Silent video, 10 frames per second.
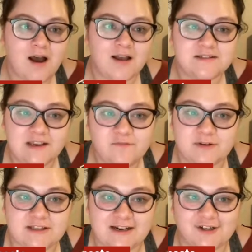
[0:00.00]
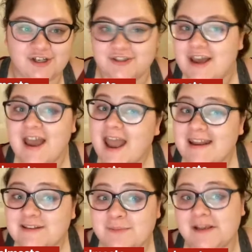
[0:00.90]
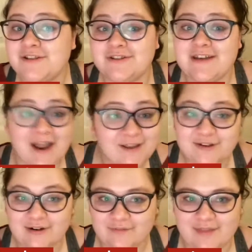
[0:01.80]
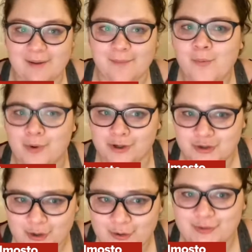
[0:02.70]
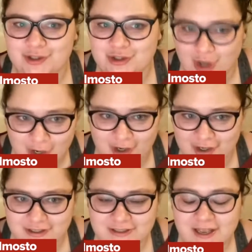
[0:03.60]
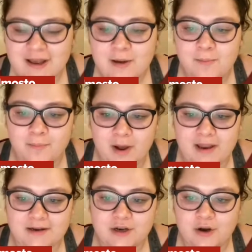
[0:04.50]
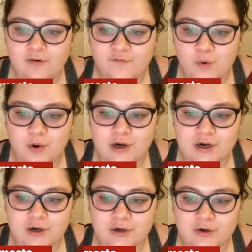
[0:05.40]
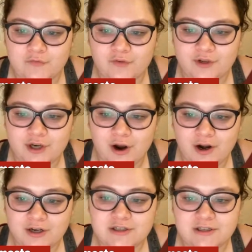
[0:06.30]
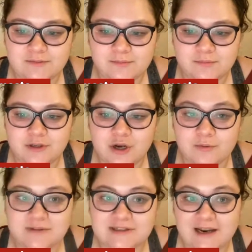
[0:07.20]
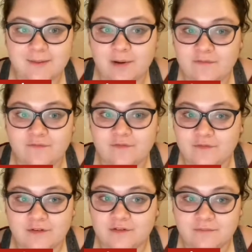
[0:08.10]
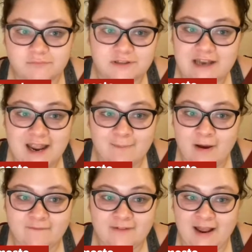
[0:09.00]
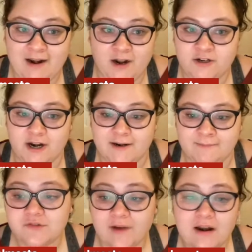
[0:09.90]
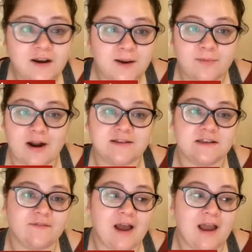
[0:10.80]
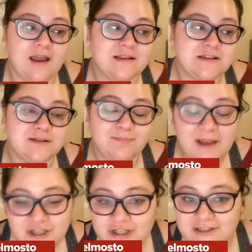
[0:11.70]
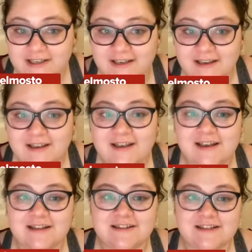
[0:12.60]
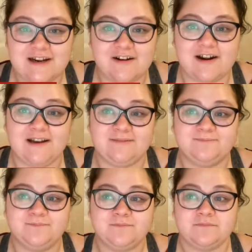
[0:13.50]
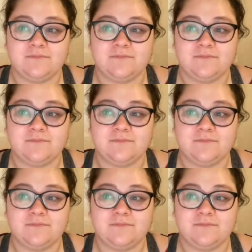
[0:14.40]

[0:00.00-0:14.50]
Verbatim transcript: uh, save percentages. And it's because neither of them were true starters. But for Vladar to, you know, stay above stay above 900 was very impressive, especially considering